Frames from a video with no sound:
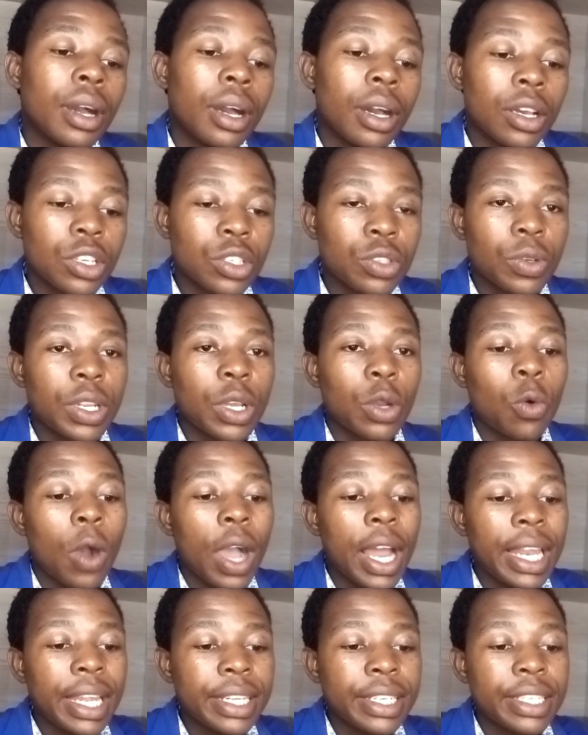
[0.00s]
So, the
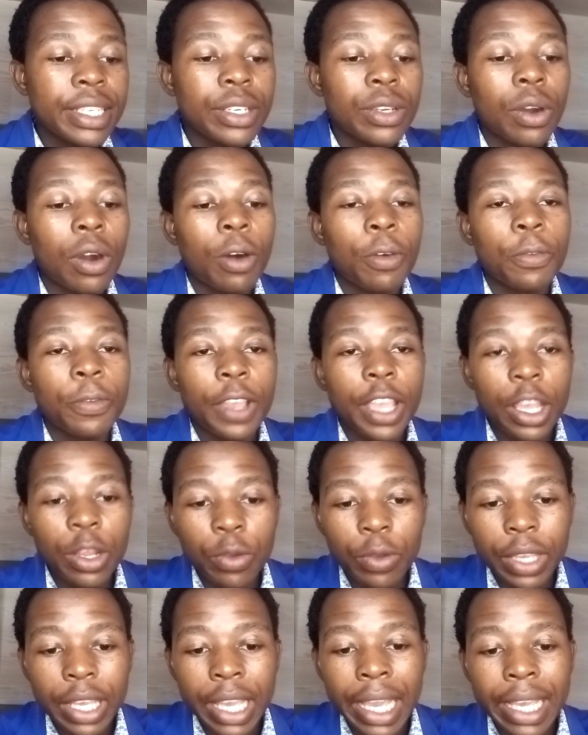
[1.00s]
quality of
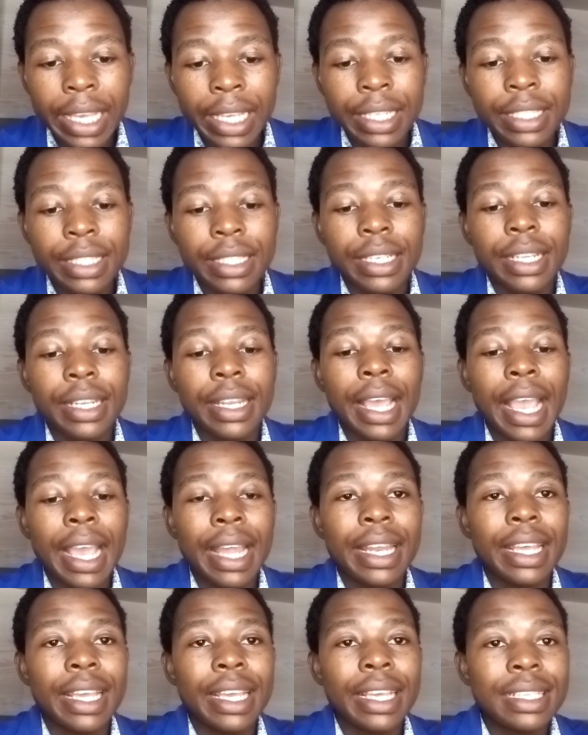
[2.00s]
education
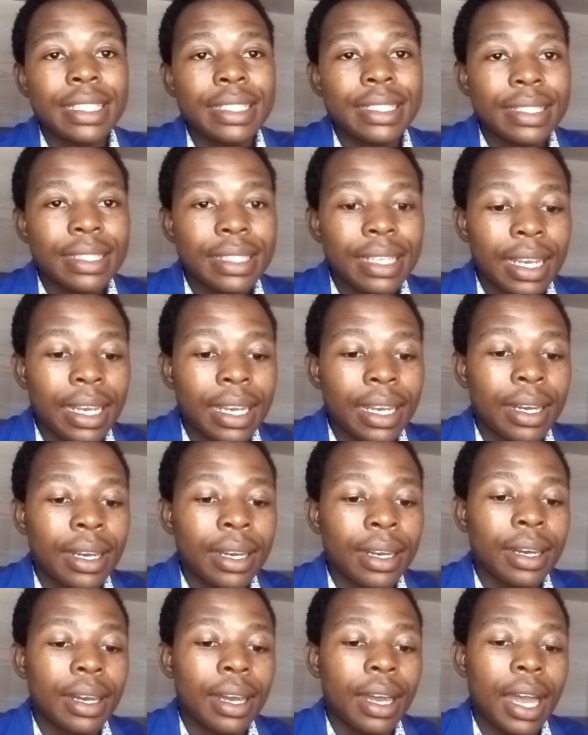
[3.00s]
and its
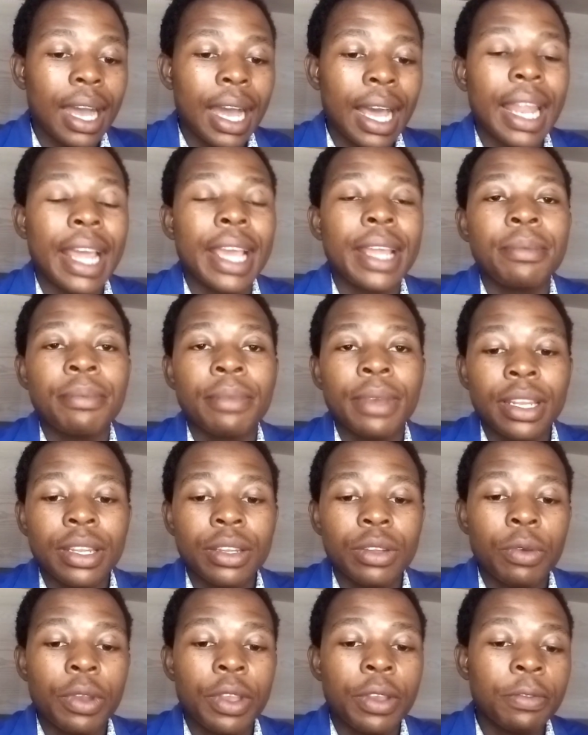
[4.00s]
uh, alignment
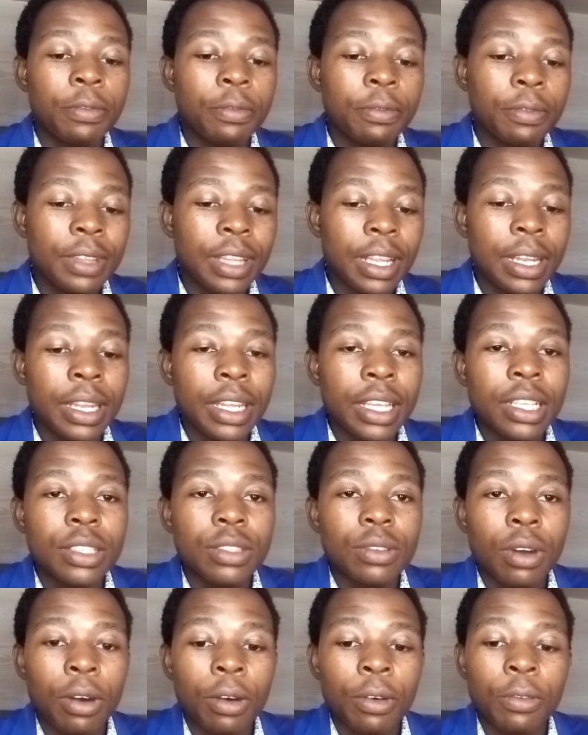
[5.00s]
with the
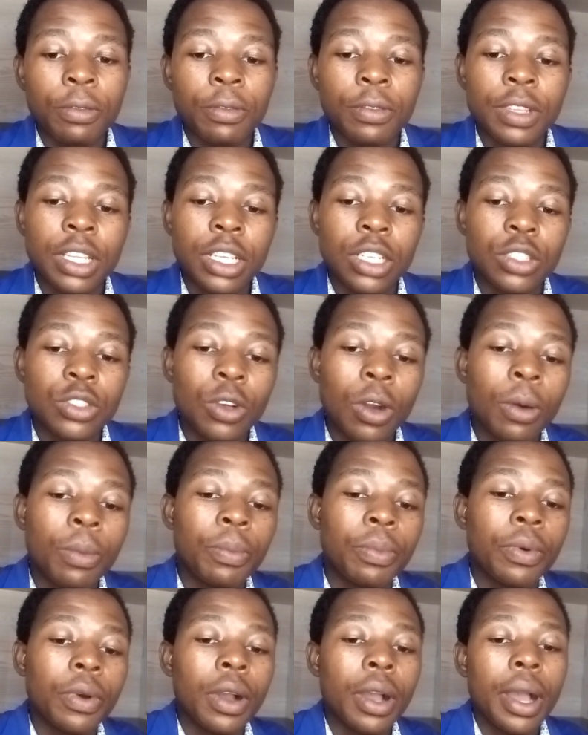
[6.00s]
needs of the job
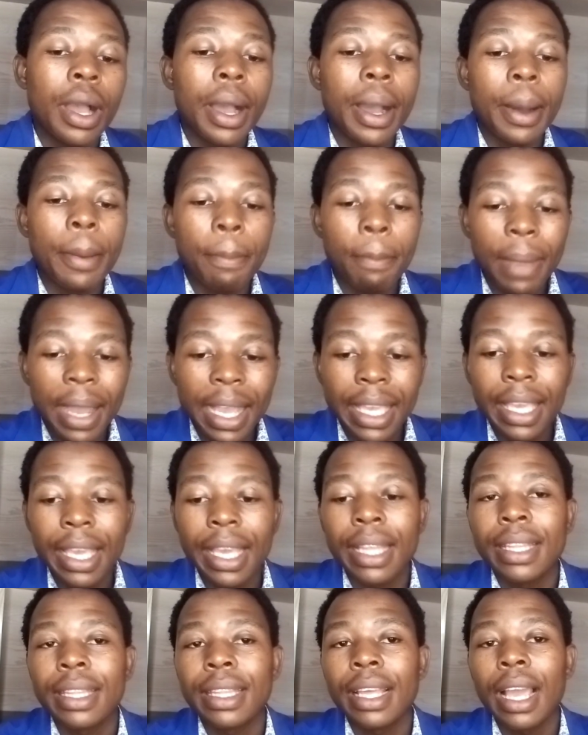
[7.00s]

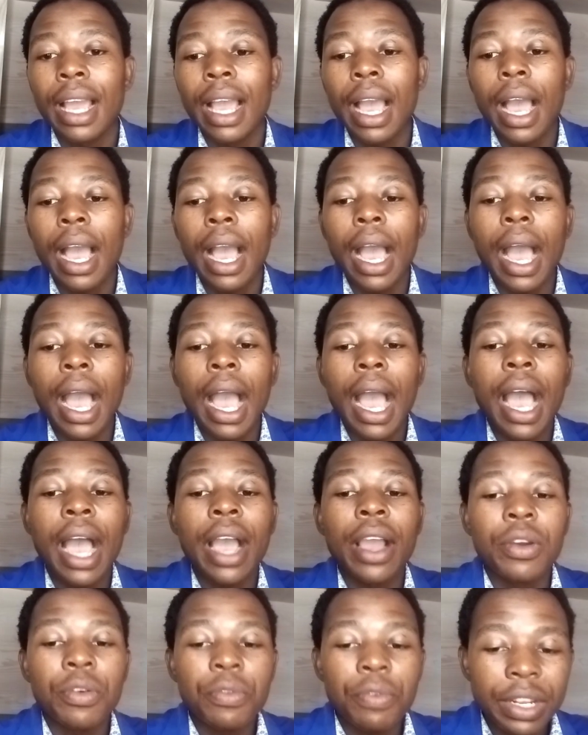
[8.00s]
market
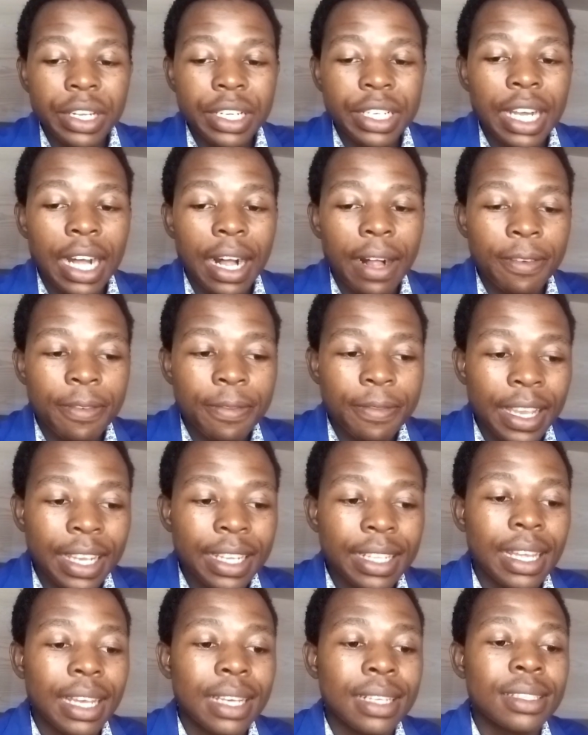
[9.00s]
are critical
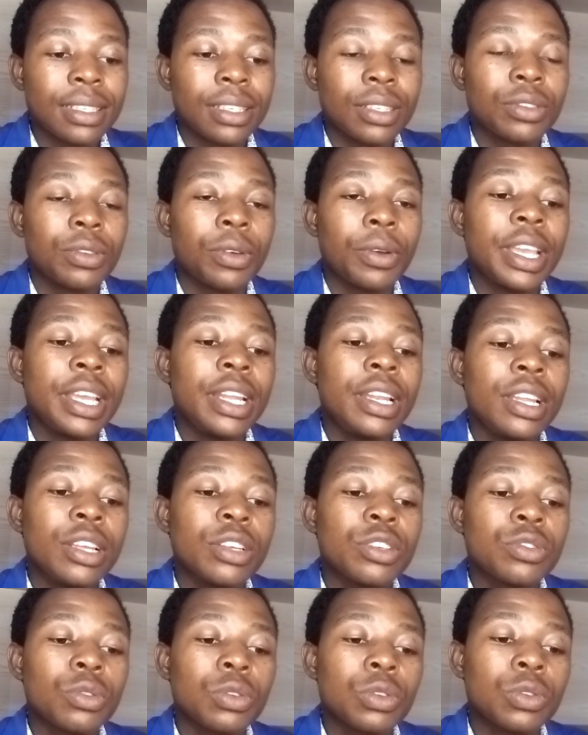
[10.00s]
factors. So, in
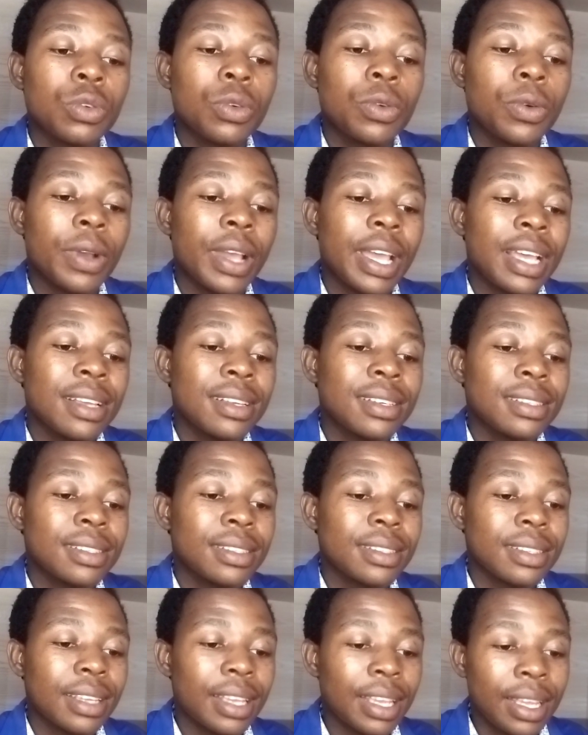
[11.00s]
Lesotho,
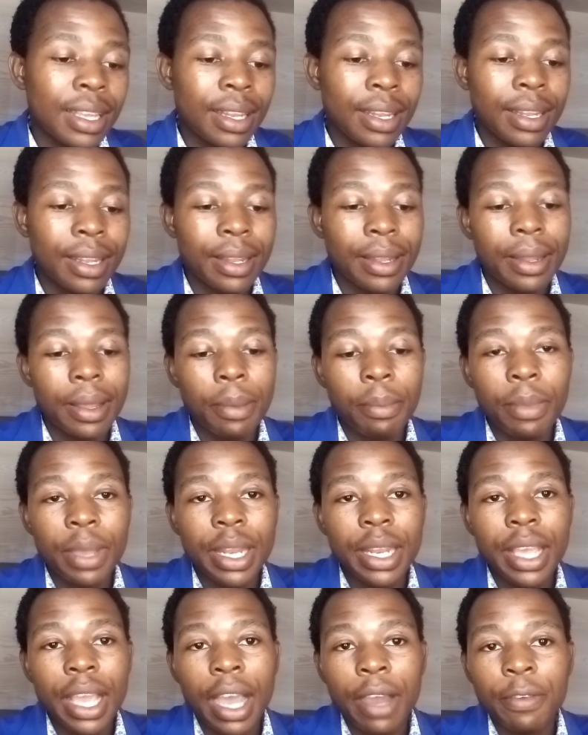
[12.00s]
as in
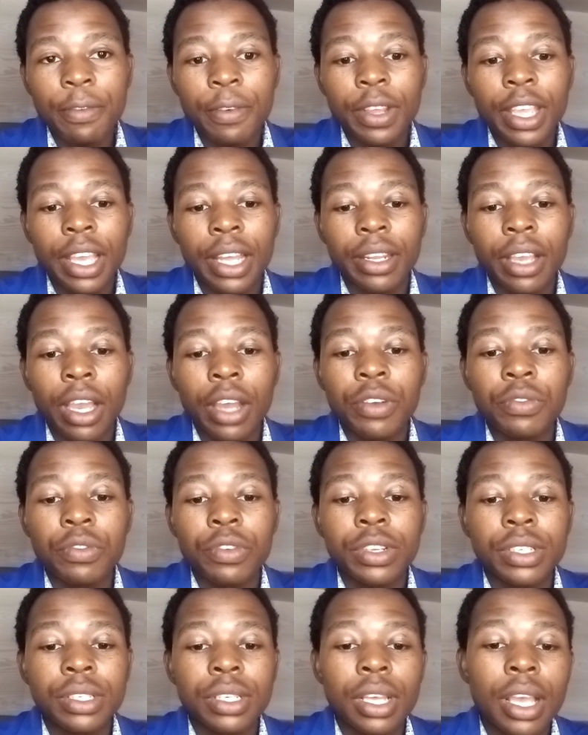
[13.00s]
many African
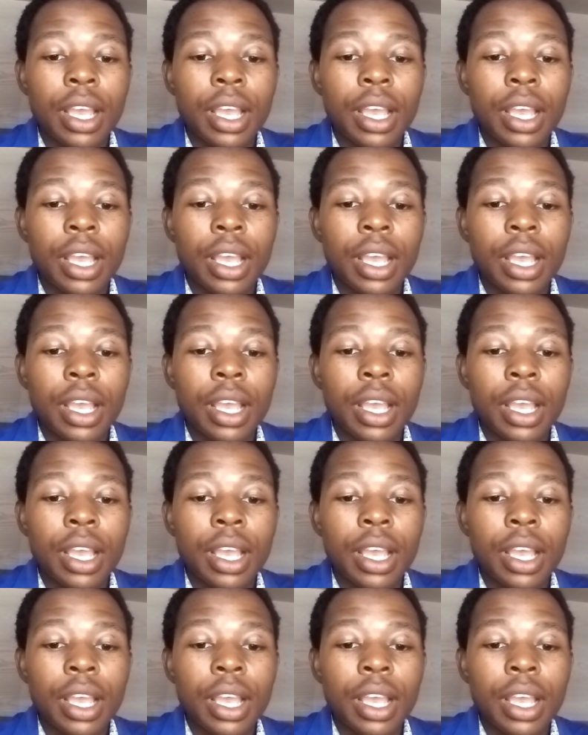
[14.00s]
countries,